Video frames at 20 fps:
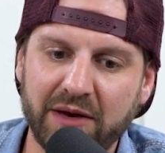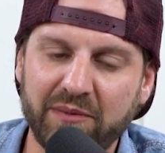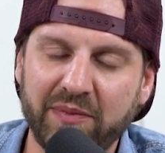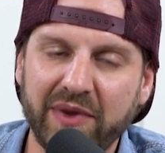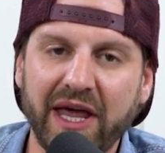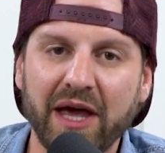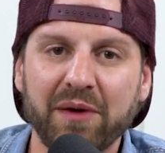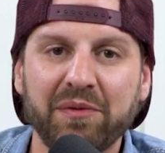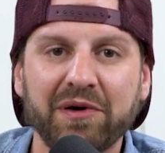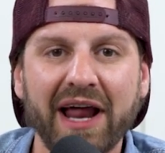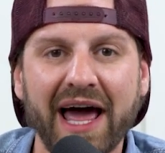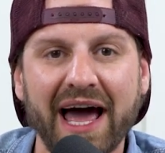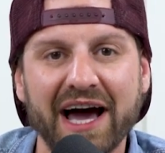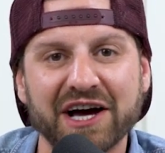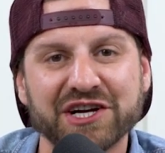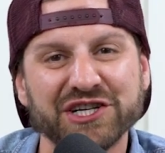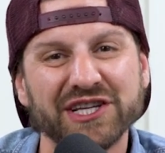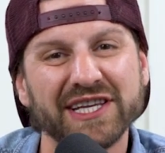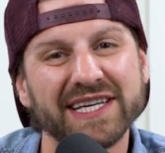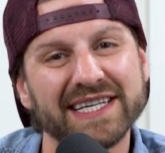be able to
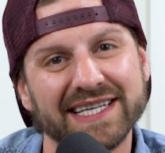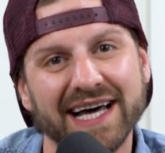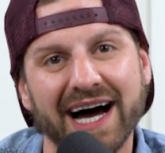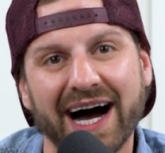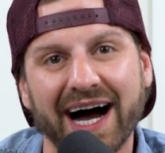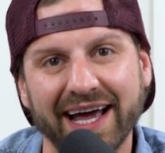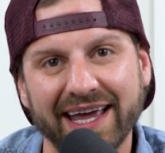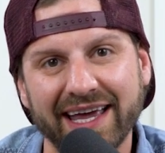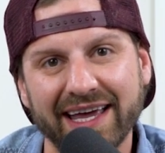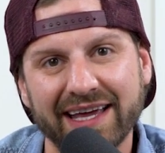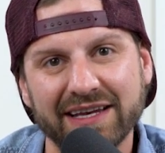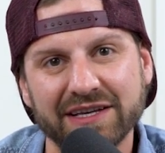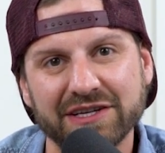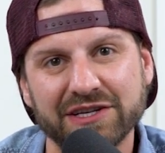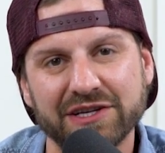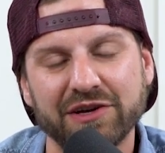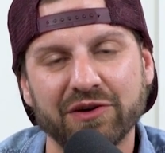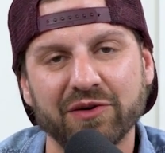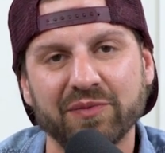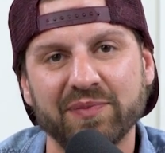actually tie it
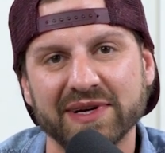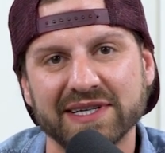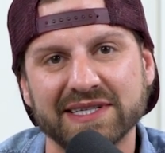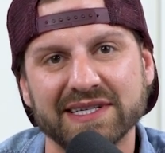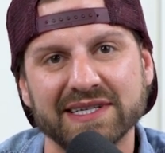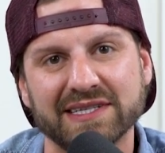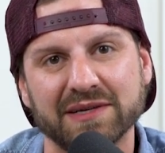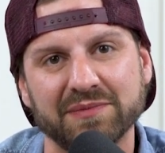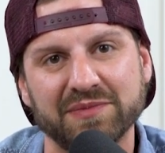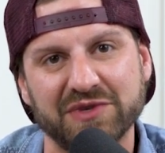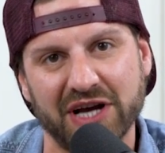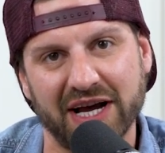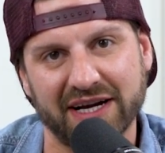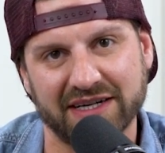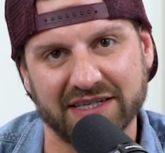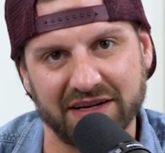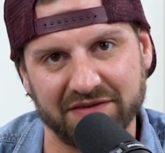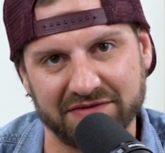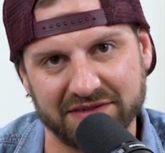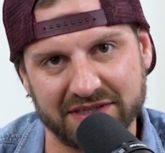to your business
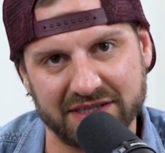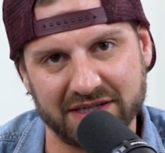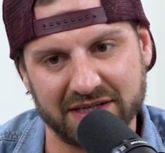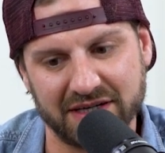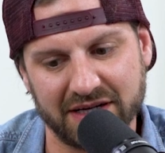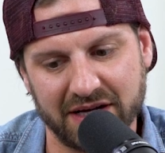objectives?